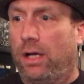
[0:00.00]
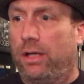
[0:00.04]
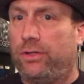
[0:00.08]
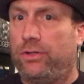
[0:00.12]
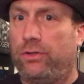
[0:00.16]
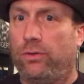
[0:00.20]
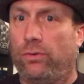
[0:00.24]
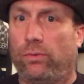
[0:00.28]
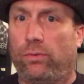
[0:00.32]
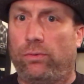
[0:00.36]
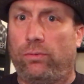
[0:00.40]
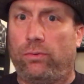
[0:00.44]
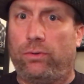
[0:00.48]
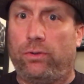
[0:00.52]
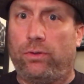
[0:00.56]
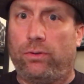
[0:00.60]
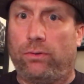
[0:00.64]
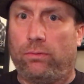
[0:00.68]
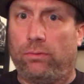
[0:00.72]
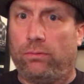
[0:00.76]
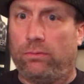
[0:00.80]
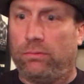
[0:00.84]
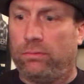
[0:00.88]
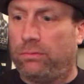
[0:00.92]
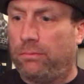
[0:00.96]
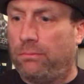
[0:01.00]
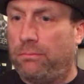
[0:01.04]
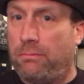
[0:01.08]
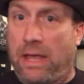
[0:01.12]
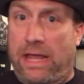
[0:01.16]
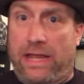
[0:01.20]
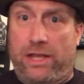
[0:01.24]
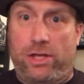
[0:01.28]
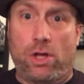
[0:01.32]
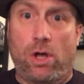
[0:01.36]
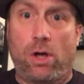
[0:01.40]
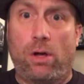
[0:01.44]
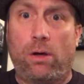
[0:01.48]
you
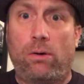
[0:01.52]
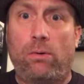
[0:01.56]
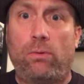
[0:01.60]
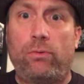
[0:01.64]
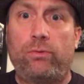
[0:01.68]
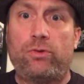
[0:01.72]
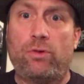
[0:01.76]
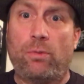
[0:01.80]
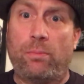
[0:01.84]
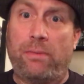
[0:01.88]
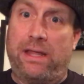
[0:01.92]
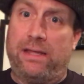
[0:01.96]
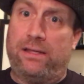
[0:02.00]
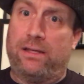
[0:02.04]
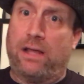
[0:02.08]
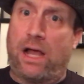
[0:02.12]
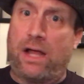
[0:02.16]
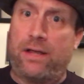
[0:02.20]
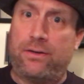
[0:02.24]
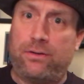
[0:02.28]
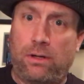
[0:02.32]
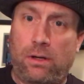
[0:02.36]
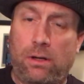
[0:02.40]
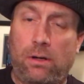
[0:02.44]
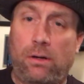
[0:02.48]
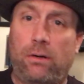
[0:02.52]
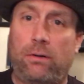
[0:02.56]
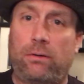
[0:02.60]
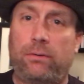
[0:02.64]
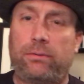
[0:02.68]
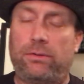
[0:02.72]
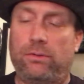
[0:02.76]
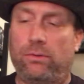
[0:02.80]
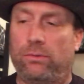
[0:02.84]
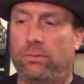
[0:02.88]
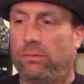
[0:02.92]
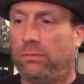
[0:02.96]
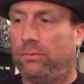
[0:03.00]
may know, you may not know,
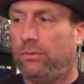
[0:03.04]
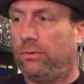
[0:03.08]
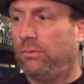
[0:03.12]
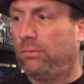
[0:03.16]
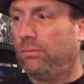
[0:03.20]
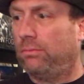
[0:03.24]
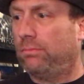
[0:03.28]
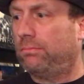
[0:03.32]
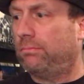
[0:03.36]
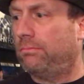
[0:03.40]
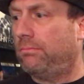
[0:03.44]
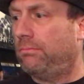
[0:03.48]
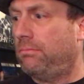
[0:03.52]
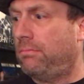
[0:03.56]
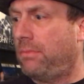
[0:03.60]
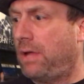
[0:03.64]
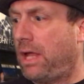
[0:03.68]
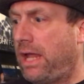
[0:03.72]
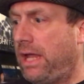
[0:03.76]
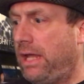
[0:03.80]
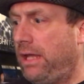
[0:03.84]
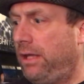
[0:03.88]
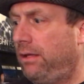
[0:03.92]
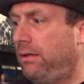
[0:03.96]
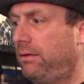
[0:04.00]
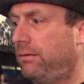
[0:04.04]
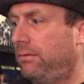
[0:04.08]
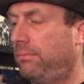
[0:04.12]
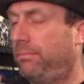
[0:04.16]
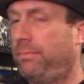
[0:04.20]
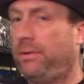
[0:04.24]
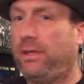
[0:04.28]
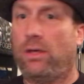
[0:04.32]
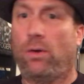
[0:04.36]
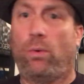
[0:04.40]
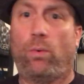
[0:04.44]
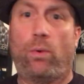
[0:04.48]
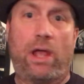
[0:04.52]
you may
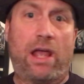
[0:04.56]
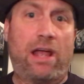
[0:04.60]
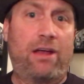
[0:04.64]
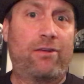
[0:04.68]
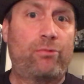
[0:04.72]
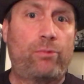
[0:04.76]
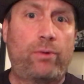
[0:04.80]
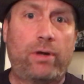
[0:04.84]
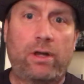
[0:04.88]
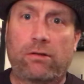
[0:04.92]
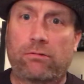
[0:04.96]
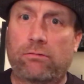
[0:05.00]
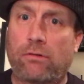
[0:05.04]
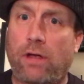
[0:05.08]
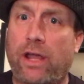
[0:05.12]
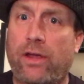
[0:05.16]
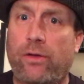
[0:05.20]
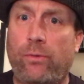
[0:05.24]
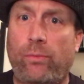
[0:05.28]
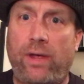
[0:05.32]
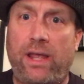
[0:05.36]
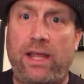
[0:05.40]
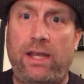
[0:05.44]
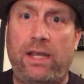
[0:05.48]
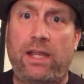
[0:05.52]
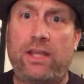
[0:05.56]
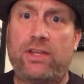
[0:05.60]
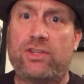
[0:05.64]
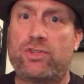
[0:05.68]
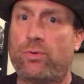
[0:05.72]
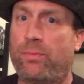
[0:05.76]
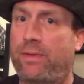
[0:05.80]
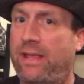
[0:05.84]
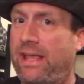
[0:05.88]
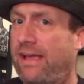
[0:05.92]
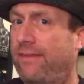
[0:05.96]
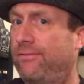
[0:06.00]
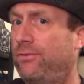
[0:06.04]
be aware of what a record weight is,
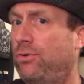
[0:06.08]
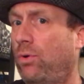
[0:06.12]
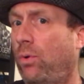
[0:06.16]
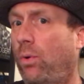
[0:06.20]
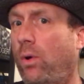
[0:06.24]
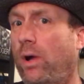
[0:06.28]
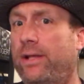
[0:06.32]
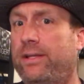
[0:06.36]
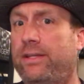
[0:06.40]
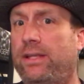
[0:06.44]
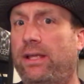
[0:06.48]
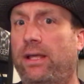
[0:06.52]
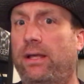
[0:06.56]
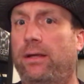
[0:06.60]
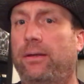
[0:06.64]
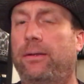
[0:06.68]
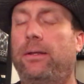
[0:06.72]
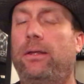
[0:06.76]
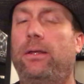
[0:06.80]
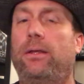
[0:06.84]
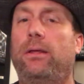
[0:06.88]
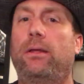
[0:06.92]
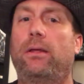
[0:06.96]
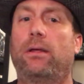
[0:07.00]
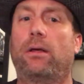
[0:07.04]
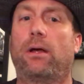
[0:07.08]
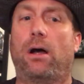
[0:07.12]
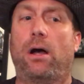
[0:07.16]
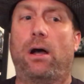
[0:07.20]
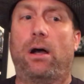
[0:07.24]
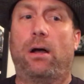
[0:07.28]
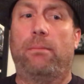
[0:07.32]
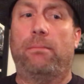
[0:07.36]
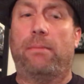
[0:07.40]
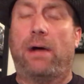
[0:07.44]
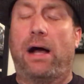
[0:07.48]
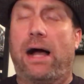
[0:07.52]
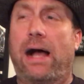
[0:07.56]
you may have no idea.
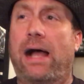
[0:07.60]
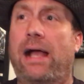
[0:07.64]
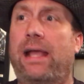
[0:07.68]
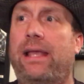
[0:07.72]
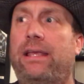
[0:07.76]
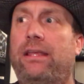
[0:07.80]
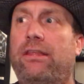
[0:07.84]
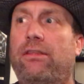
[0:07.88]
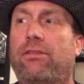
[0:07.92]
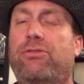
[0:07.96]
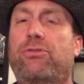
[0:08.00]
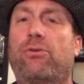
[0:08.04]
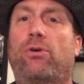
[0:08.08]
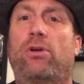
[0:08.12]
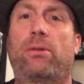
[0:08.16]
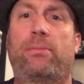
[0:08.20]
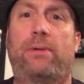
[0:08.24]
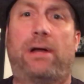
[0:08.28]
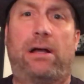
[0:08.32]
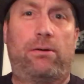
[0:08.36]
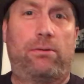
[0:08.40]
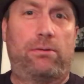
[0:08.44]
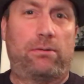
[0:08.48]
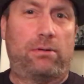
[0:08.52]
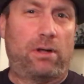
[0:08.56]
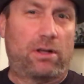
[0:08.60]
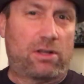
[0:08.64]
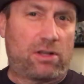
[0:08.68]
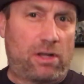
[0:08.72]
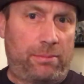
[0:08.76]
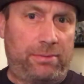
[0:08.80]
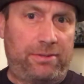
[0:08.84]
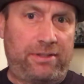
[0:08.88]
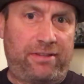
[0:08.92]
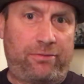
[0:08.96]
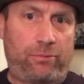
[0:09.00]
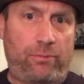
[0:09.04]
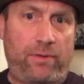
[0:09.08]
I thought about a
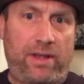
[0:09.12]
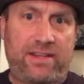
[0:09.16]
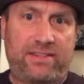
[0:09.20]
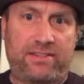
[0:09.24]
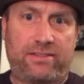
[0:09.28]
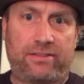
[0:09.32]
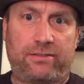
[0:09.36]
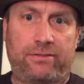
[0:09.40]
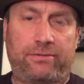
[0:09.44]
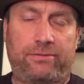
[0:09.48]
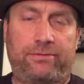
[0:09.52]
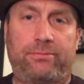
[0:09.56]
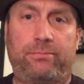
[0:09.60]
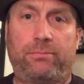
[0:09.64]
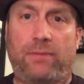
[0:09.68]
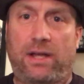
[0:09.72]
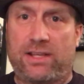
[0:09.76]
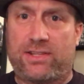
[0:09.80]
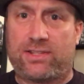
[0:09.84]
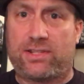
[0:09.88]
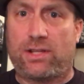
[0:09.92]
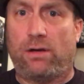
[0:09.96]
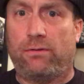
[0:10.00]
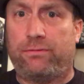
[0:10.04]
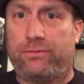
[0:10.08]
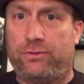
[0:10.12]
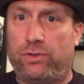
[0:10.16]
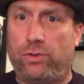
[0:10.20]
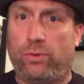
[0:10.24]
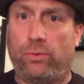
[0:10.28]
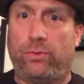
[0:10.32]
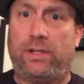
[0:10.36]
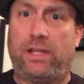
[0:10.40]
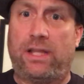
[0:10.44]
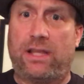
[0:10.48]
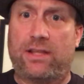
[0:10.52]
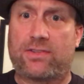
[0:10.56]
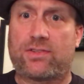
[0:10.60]
couple different ways of myself
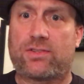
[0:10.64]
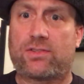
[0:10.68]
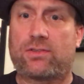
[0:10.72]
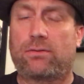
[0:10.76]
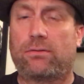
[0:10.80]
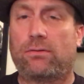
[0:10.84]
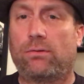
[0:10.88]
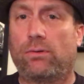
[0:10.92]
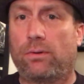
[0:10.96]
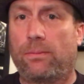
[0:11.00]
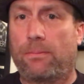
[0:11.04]
doing this